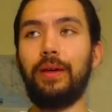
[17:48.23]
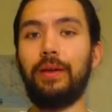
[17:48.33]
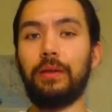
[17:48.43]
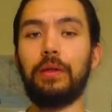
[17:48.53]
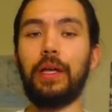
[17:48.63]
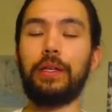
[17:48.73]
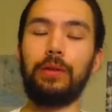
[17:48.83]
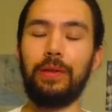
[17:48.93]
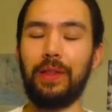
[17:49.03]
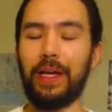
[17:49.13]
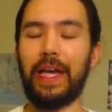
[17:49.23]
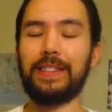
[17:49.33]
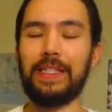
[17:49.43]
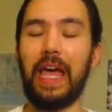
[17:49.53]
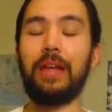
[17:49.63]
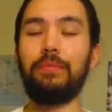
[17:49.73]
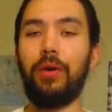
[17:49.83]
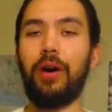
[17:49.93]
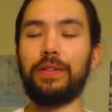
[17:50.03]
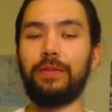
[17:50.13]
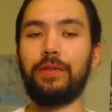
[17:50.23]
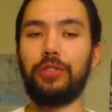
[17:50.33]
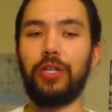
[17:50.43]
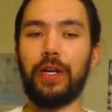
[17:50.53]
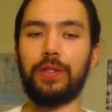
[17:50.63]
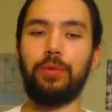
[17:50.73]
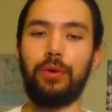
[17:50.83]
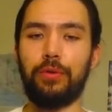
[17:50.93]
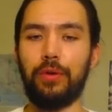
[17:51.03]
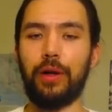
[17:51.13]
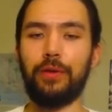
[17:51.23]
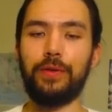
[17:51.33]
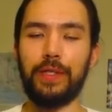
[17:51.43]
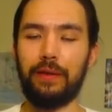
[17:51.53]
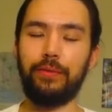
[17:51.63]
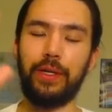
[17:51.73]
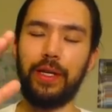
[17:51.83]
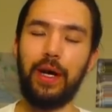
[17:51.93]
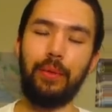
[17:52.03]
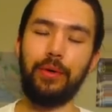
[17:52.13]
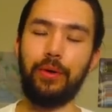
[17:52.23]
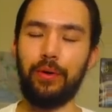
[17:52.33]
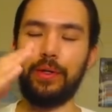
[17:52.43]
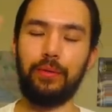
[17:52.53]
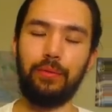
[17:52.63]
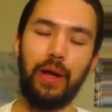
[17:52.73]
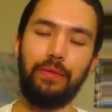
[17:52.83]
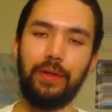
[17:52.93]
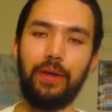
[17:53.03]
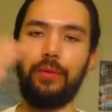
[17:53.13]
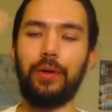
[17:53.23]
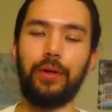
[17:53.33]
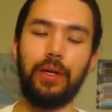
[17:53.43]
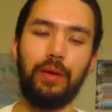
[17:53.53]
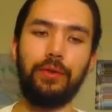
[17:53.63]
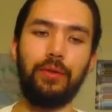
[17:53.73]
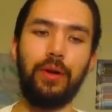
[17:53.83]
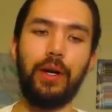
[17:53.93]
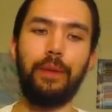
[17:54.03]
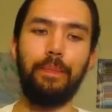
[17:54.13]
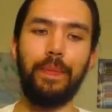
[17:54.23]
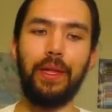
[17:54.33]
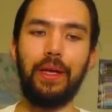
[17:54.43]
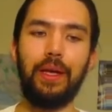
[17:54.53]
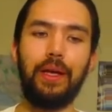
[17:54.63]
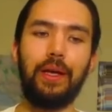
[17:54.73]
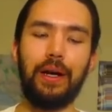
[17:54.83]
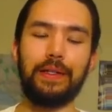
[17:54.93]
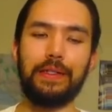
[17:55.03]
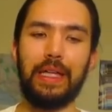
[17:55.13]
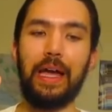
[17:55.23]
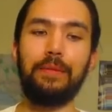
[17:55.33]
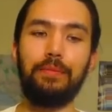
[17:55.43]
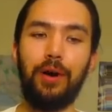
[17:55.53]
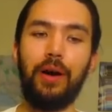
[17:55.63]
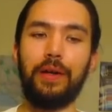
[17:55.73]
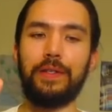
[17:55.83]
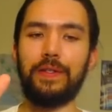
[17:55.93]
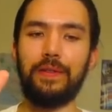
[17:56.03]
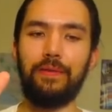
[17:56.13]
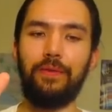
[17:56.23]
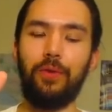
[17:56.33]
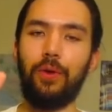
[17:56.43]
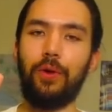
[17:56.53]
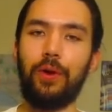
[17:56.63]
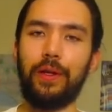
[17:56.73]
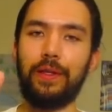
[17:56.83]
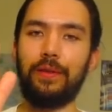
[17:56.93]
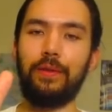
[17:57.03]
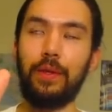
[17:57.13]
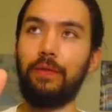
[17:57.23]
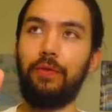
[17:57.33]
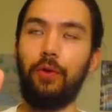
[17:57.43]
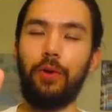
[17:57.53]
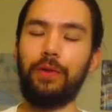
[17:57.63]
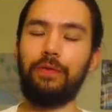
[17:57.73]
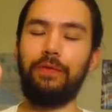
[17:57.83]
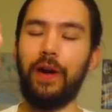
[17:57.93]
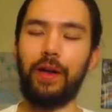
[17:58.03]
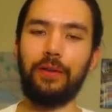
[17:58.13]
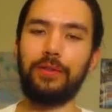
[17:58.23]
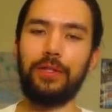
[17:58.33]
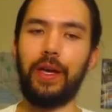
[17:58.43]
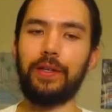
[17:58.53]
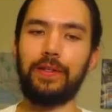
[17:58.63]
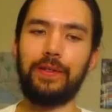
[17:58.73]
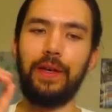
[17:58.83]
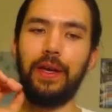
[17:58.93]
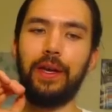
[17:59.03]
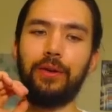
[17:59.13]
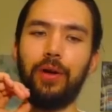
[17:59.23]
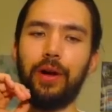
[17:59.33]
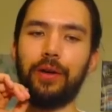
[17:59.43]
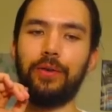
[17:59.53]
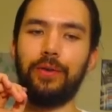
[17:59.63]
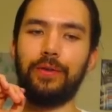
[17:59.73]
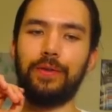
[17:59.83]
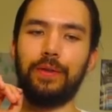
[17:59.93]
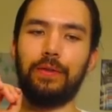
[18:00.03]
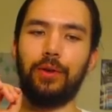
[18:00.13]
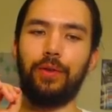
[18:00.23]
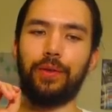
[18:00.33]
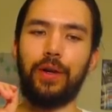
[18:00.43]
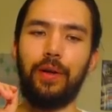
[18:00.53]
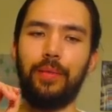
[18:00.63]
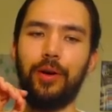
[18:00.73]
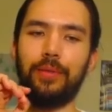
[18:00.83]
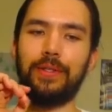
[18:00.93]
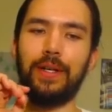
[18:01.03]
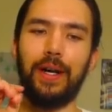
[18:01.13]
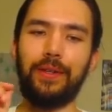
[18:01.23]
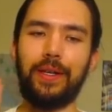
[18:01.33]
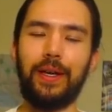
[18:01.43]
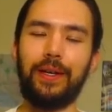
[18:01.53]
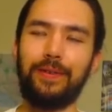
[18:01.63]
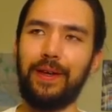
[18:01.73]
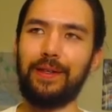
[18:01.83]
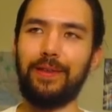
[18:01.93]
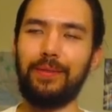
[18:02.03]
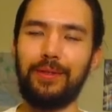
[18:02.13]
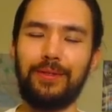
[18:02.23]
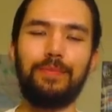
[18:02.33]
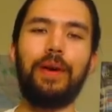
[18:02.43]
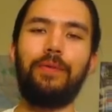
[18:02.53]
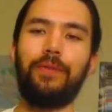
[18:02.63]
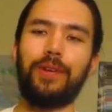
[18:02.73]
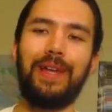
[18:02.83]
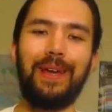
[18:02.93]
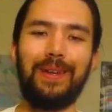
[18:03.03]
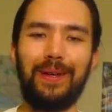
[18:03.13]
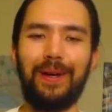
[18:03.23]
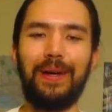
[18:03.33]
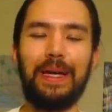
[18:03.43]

Like as an end boss for GX World Chronicles, after we get Hamion and Raviel, we already have Uriah. As an end boss for the fourth and final GX Chronicles, you have to overcome Armityle, the Chaos Phantom, and just pay for Canadia